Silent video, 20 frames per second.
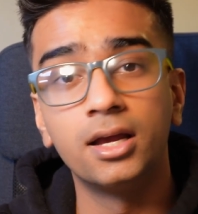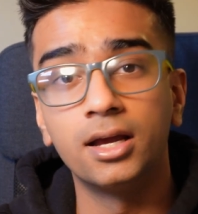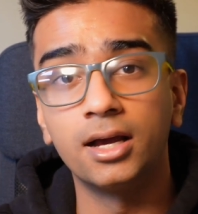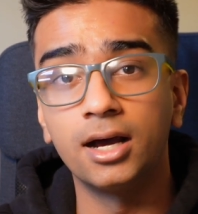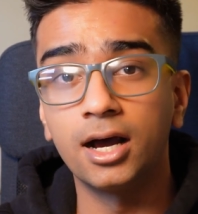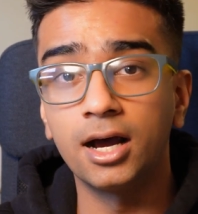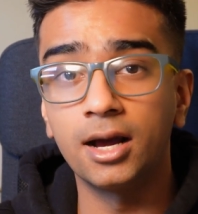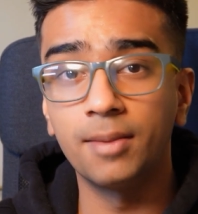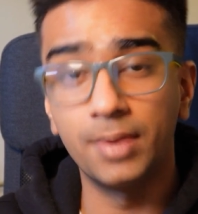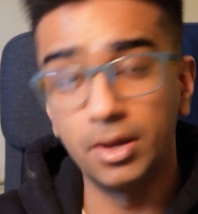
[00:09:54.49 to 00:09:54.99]

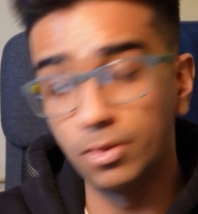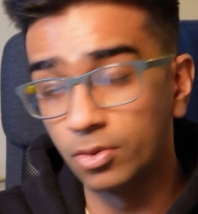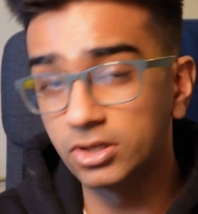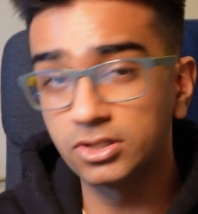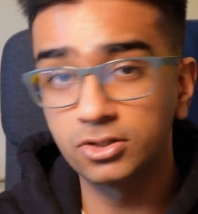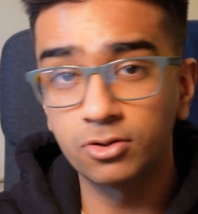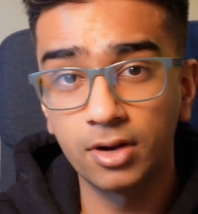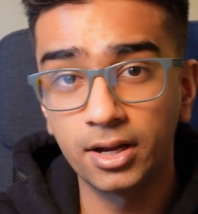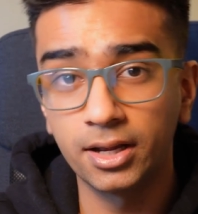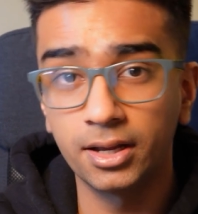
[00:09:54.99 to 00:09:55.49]
Um, it was
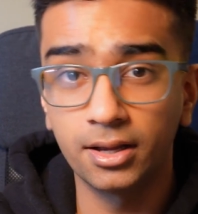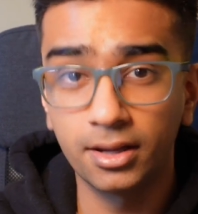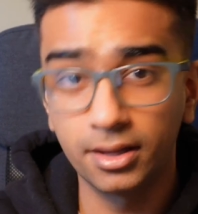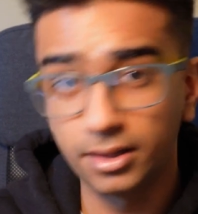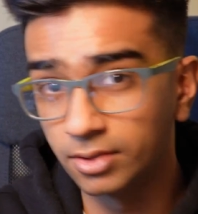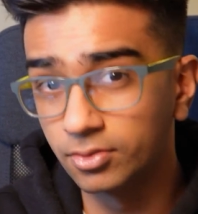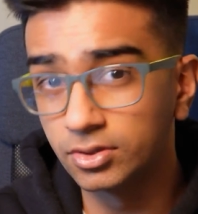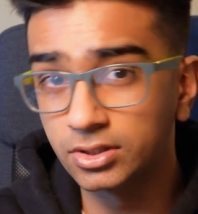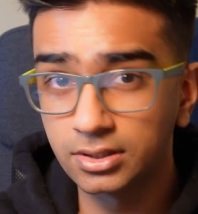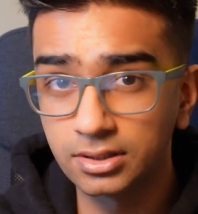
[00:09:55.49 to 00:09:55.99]
quite
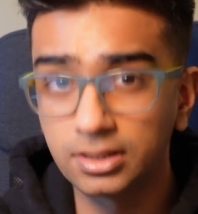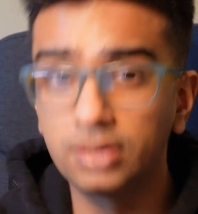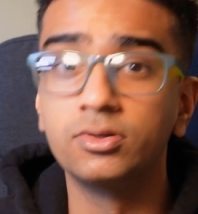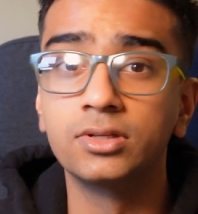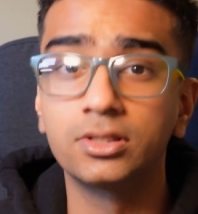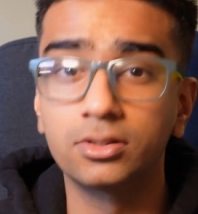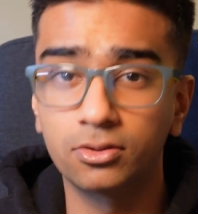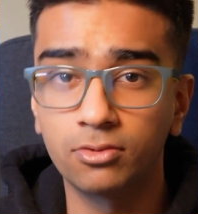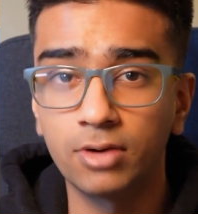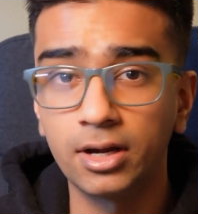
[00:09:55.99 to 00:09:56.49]
there was there
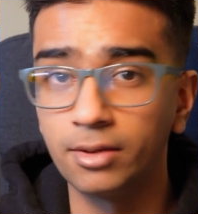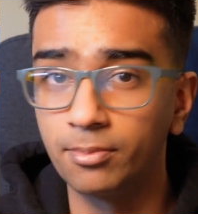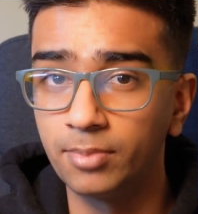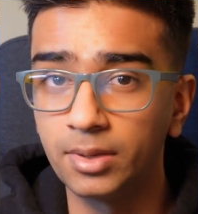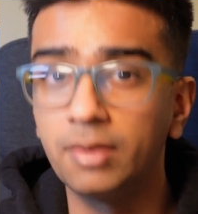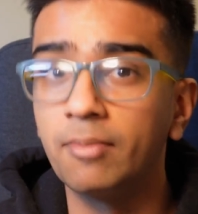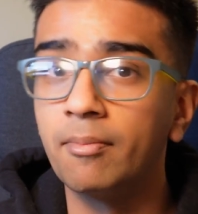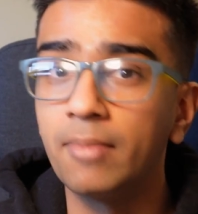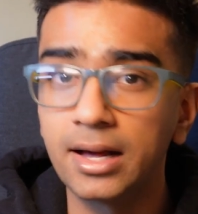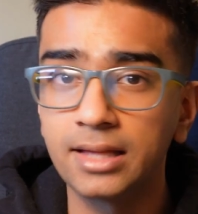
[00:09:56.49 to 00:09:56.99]
was quite a bit
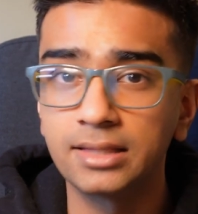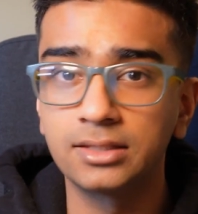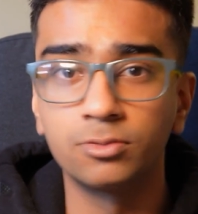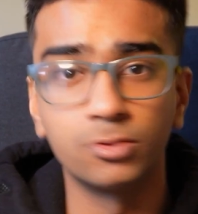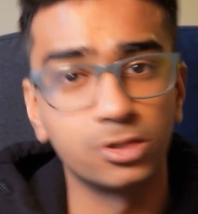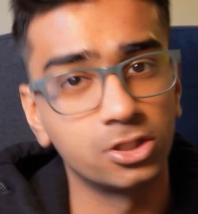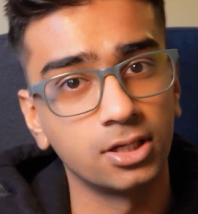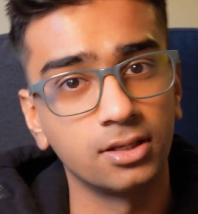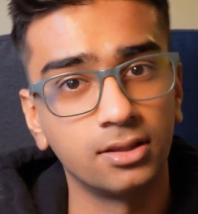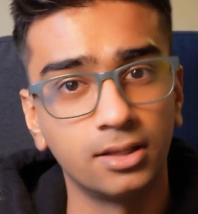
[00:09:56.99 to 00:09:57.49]
of maths,
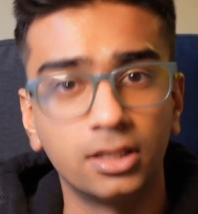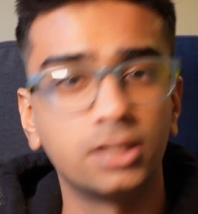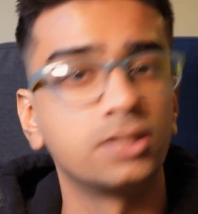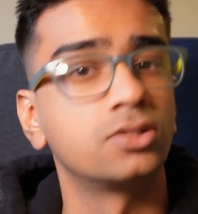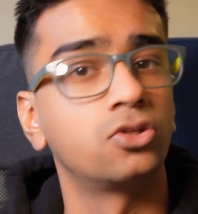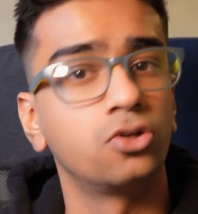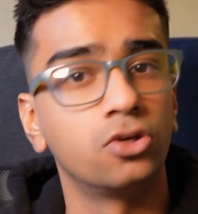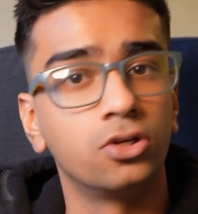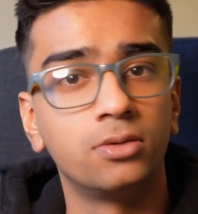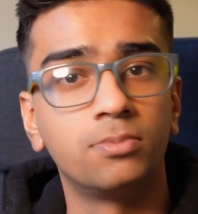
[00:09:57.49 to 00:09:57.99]
which I think is
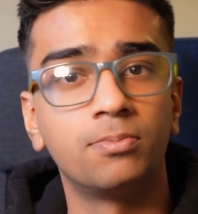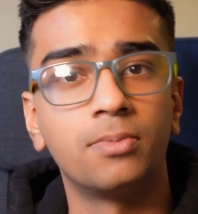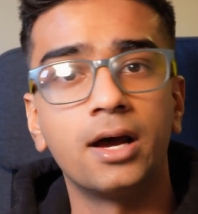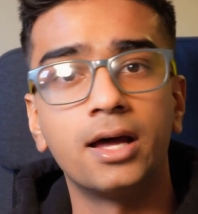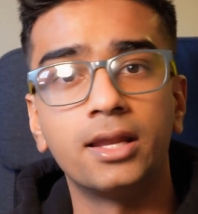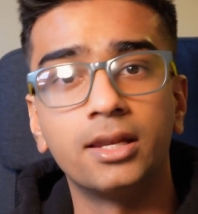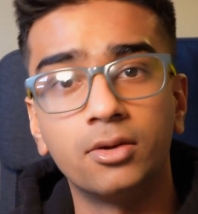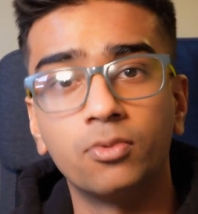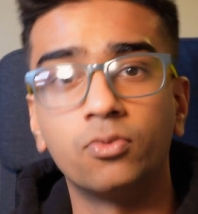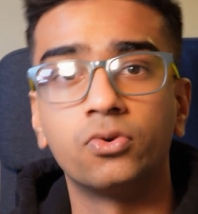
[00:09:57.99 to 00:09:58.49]
good,
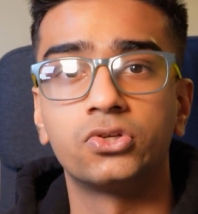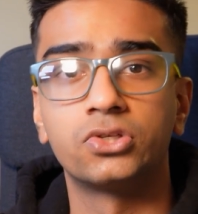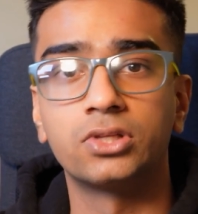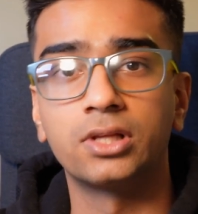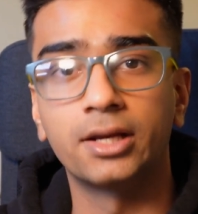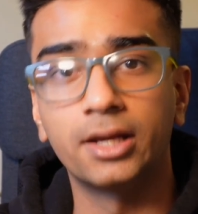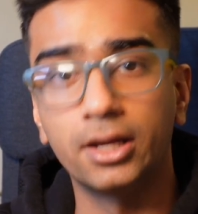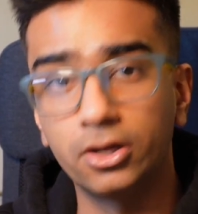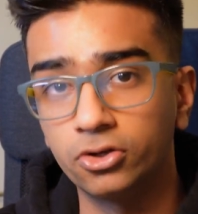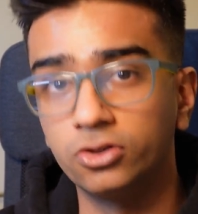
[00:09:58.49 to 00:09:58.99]
and there was
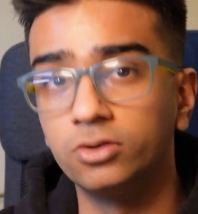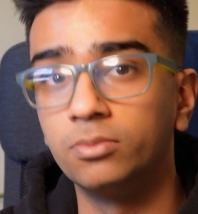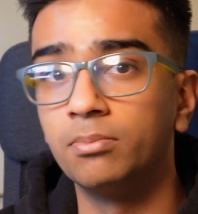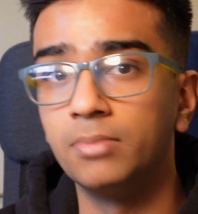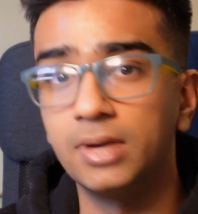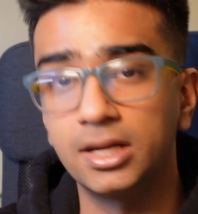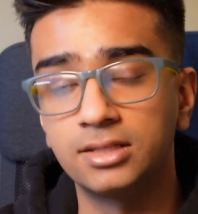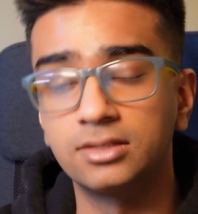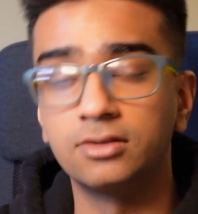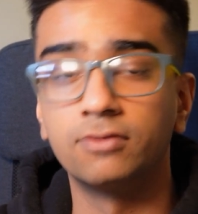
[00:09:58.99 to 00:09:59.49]
like a good
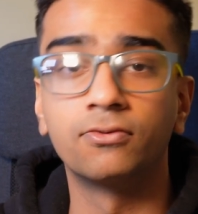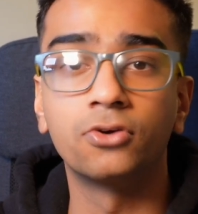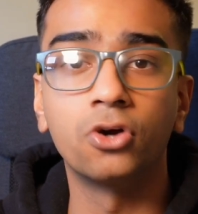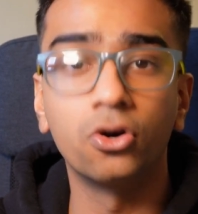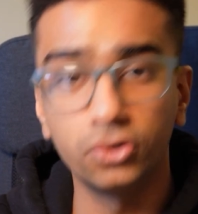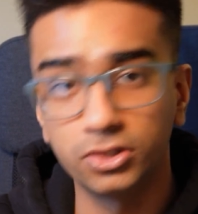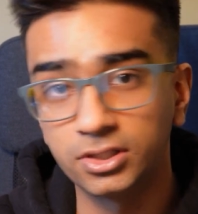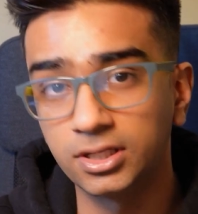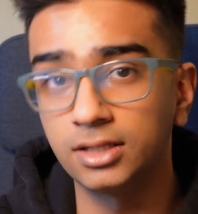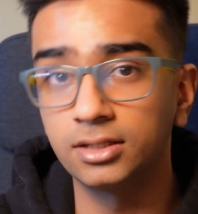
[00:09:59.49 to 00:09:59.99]
mix of
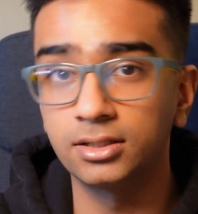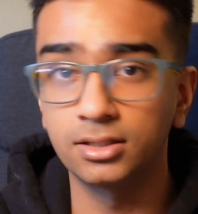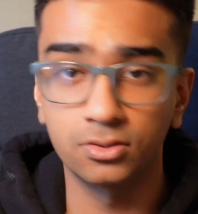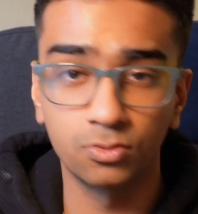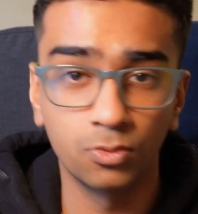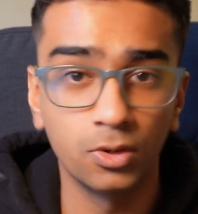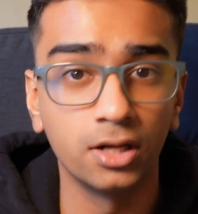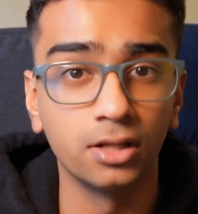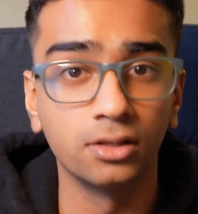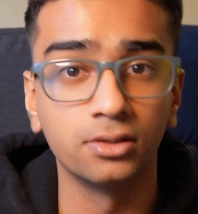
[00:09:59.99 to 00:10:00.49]
content as
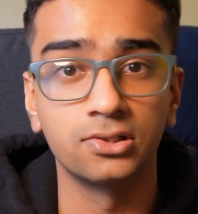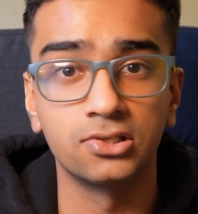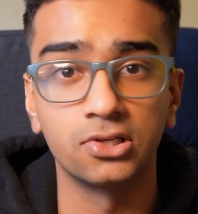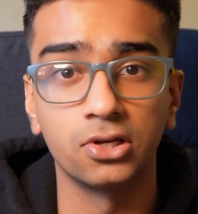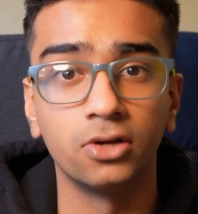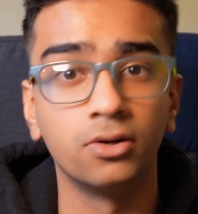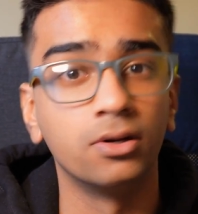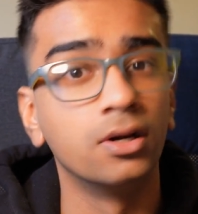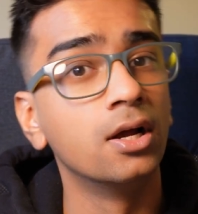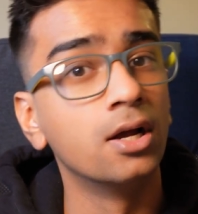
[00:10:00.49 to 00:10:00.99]
well.
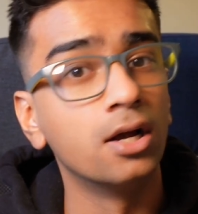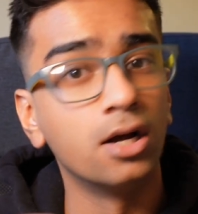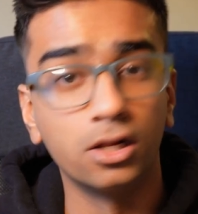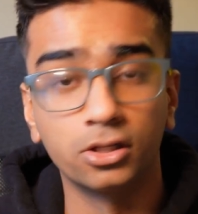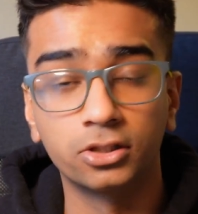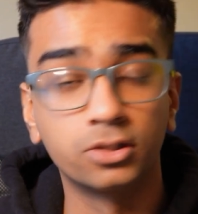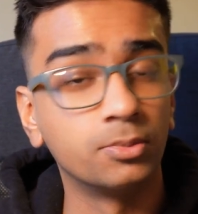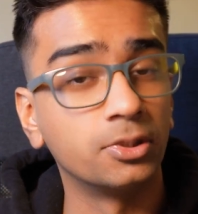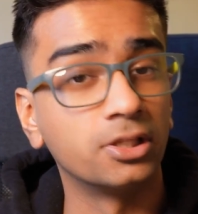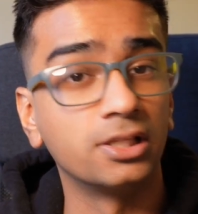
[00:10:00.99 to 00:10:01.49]
So
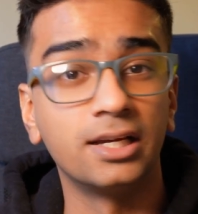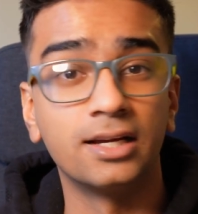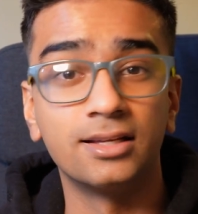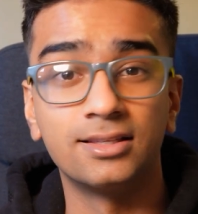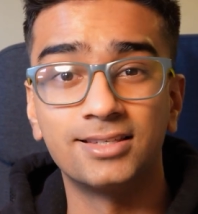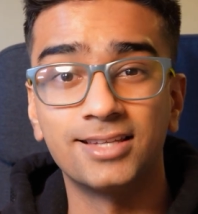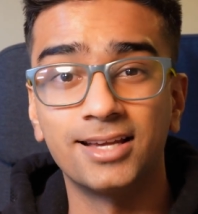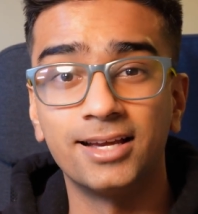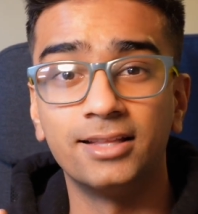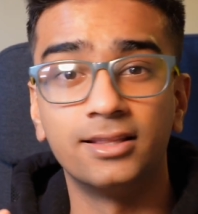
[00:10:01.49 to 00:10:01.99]
ultimately, I'd
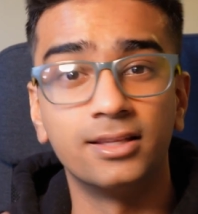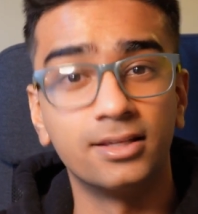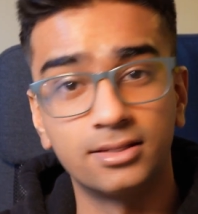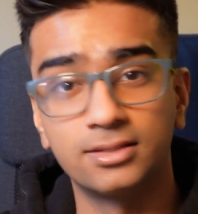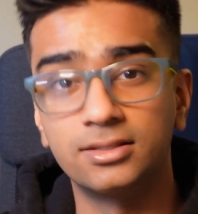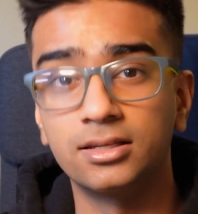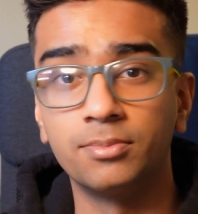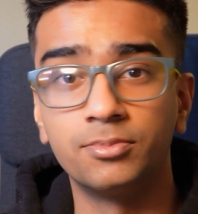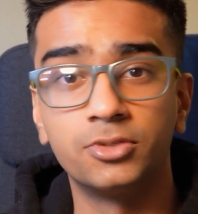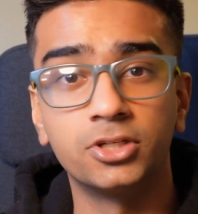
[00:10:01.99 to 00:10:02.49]
say this
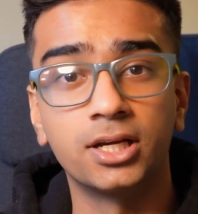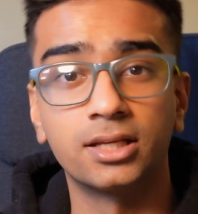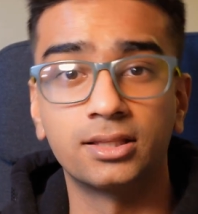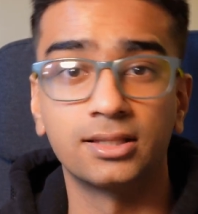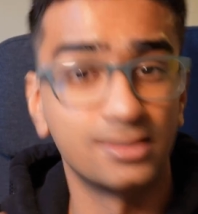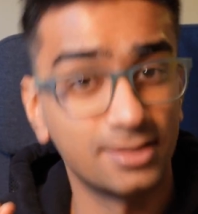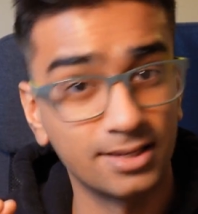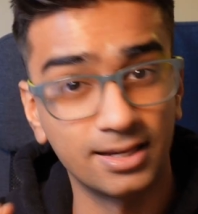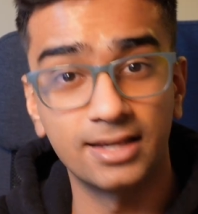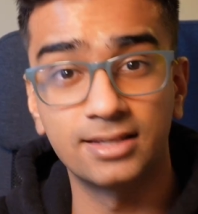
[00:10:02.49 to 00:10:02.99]
subject
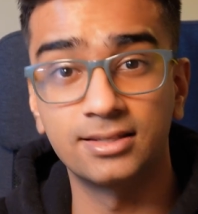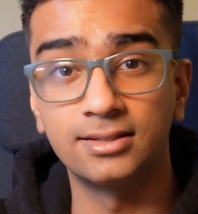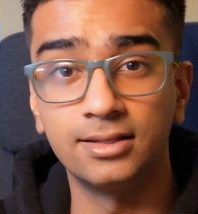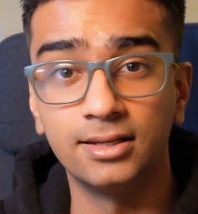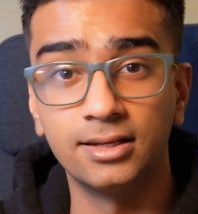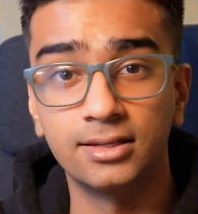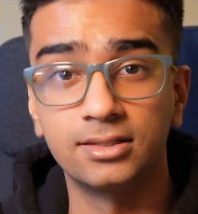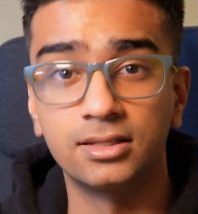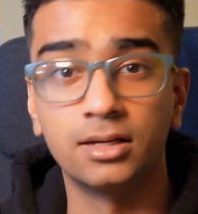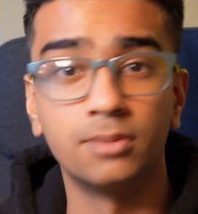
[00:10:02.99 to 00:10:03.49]
is an S
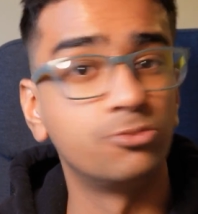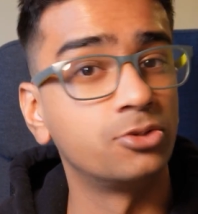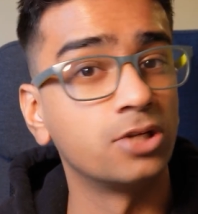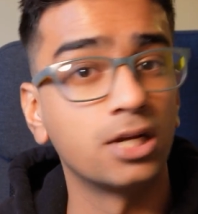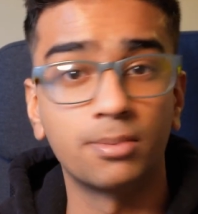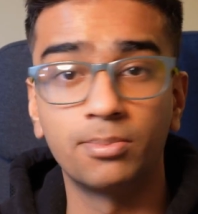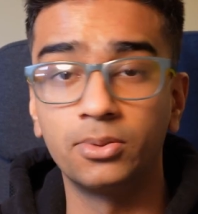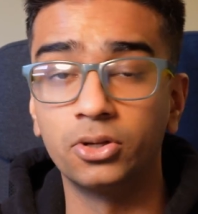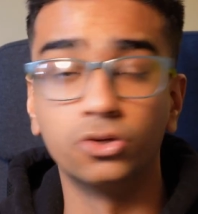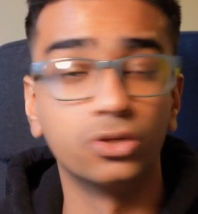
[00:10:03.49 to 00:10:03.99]
tier
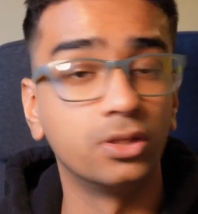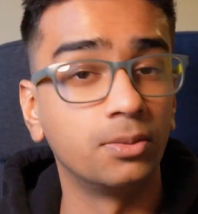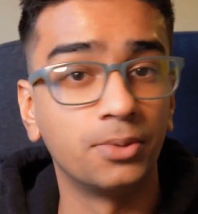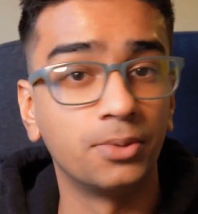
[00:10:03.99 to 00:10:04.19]
subject purely